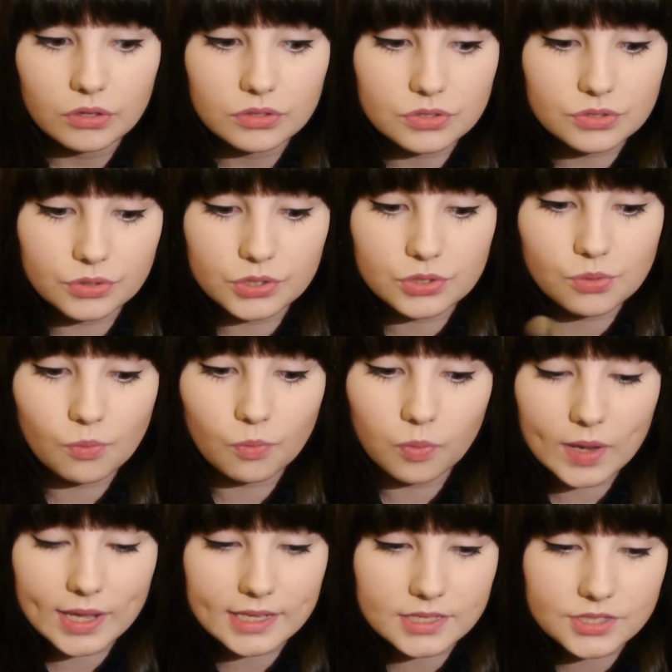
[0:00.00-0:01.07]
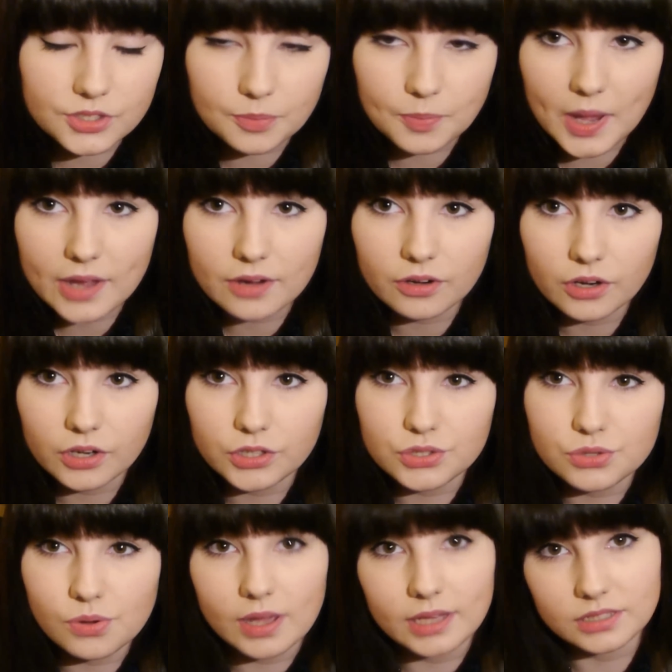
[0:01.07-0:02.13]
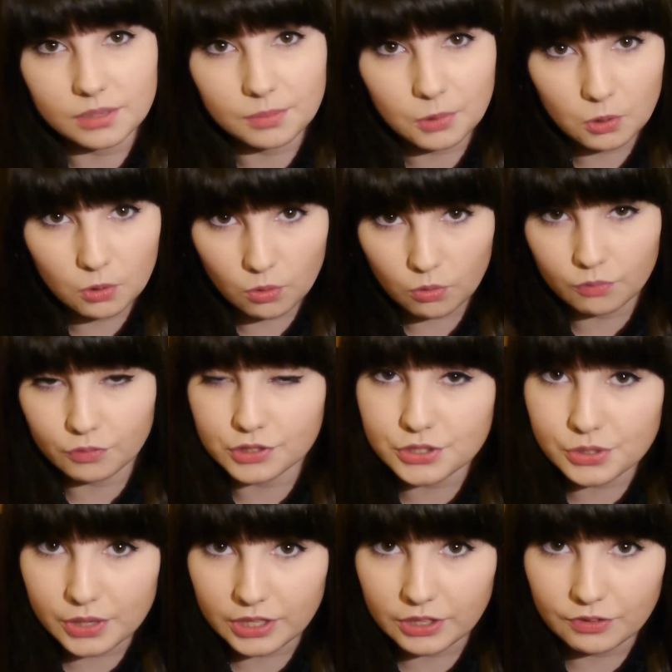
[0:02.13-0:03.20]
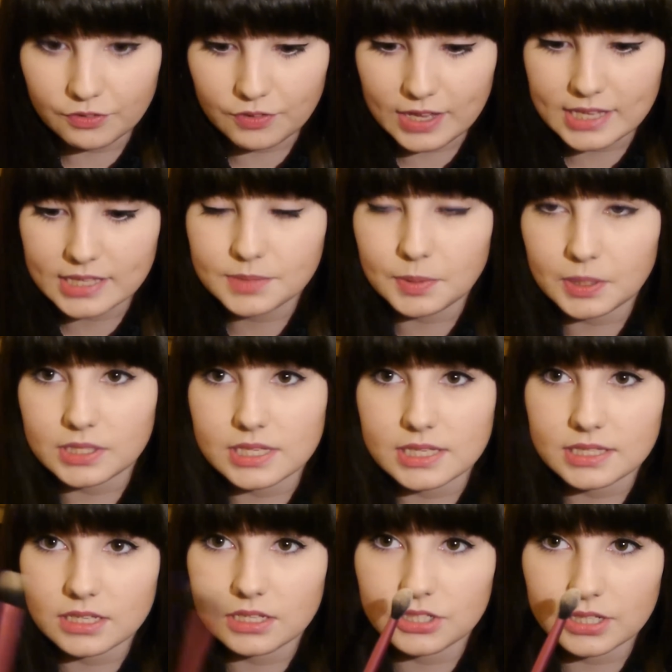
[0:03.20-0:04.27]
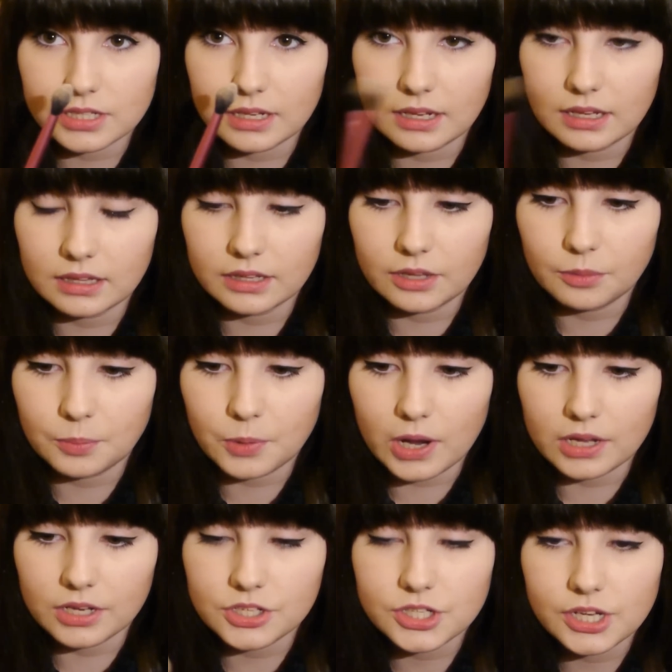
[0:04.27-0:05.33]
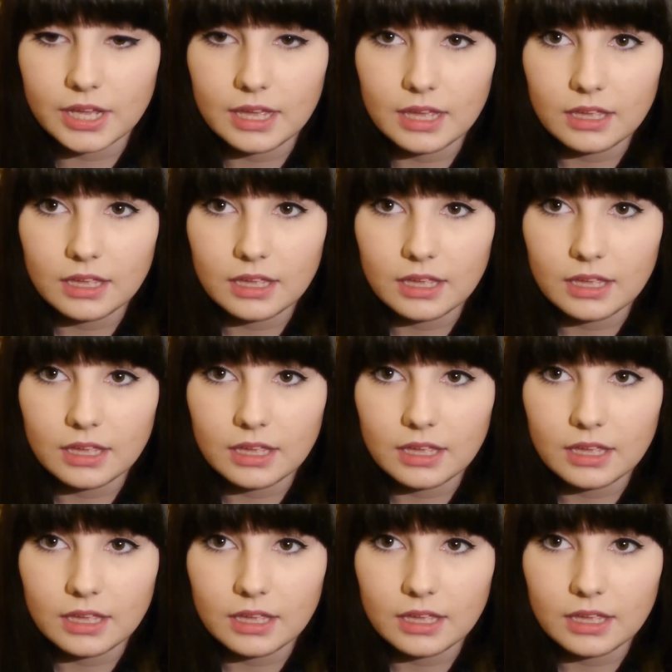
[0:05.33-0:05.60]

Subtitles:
so you don't waste your powder, you don't end up overdoing your face, because it's such a little brush.